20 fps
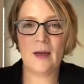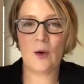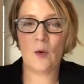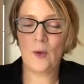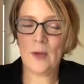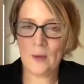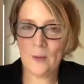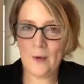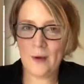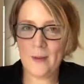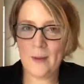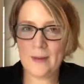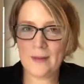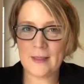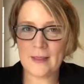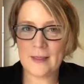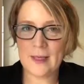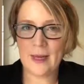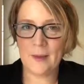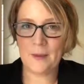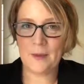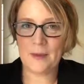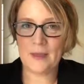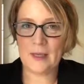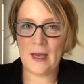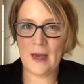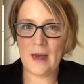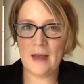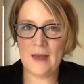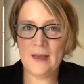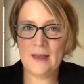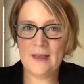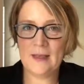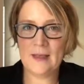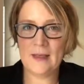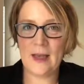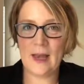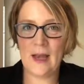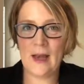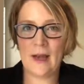Quick word about sample
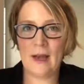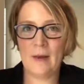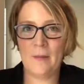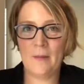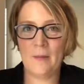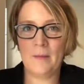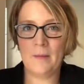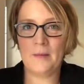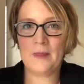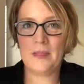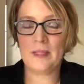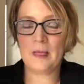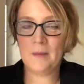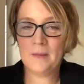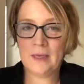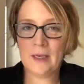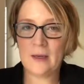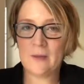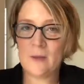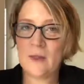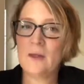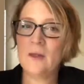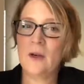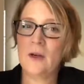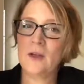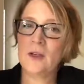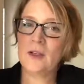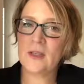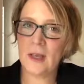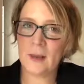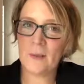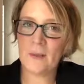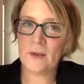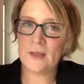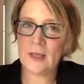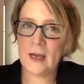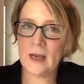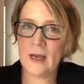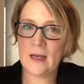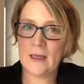size. Sometimes a large sample
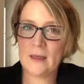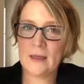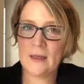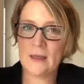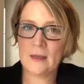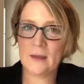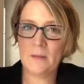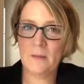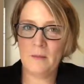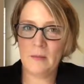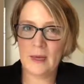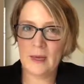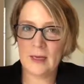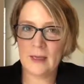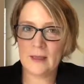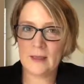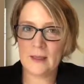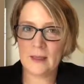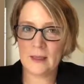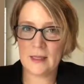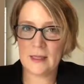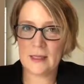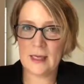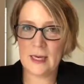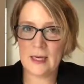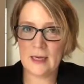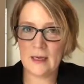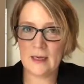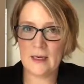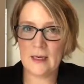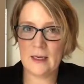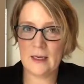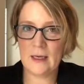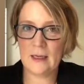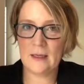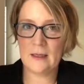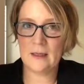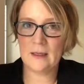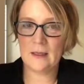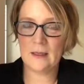size means that the data
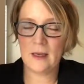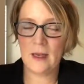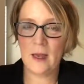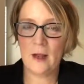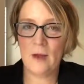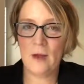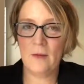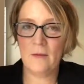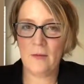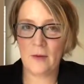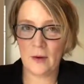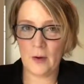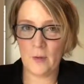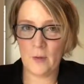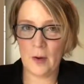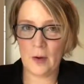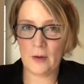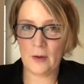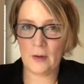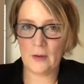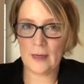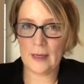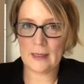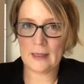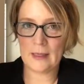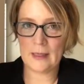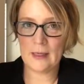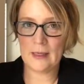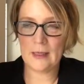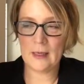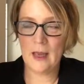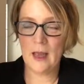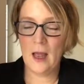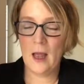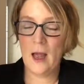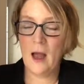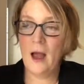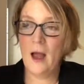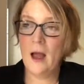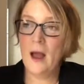is very well collected,
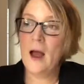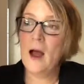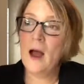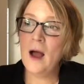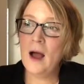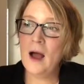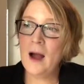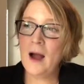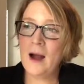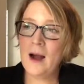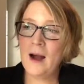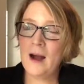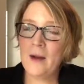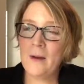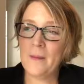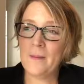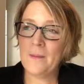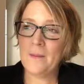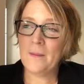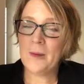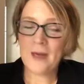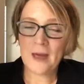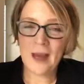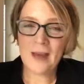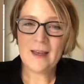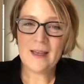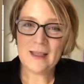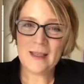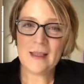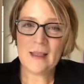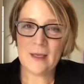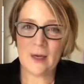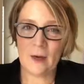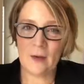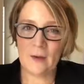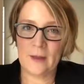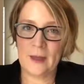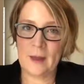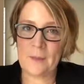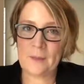but not
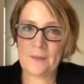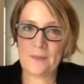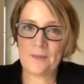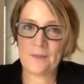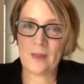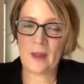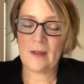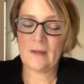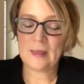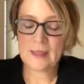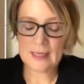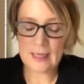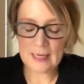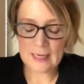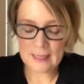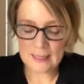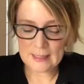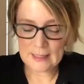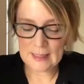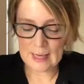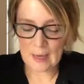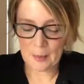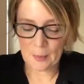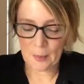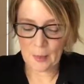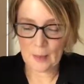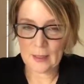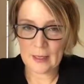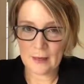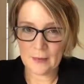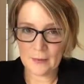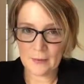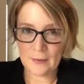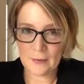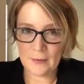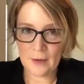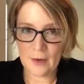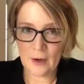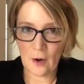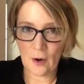necessarily. Let's take an example.
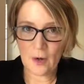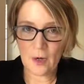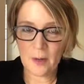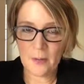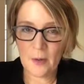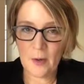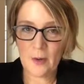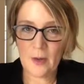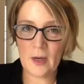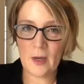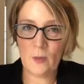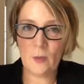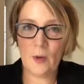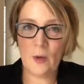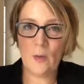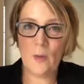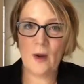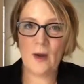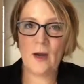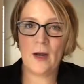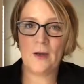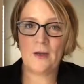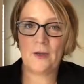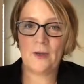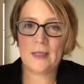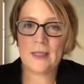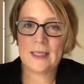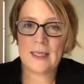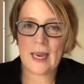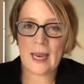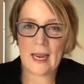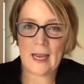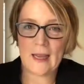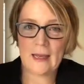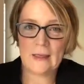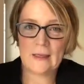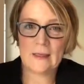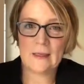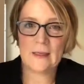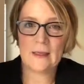If in our community we want to
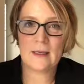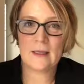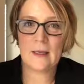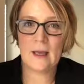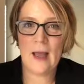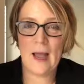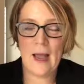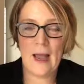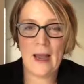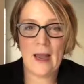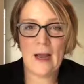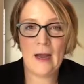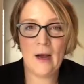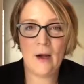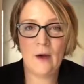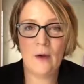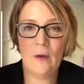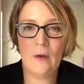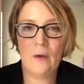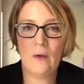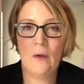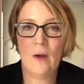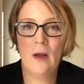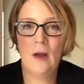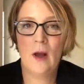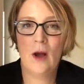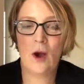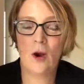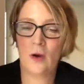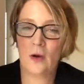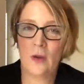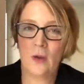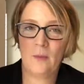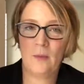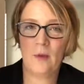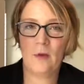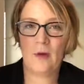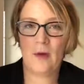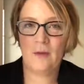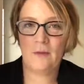understand how our
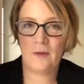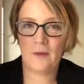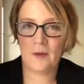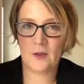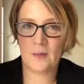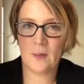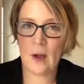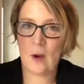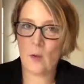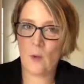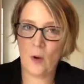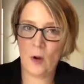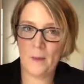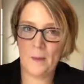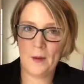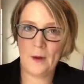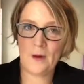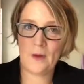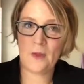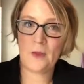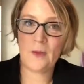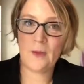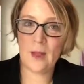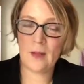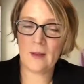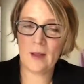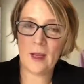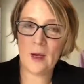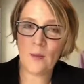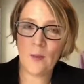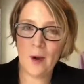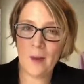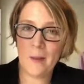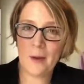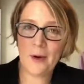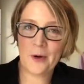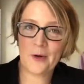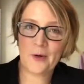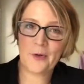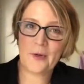community feels about Walmart, do they like
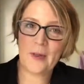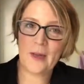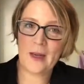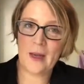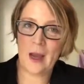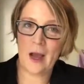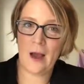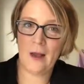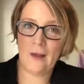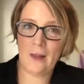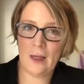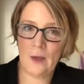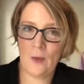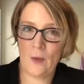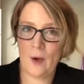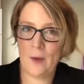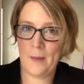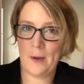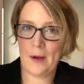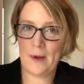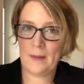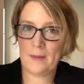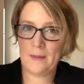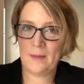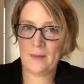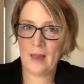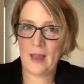Walmart or do they not like Walmart?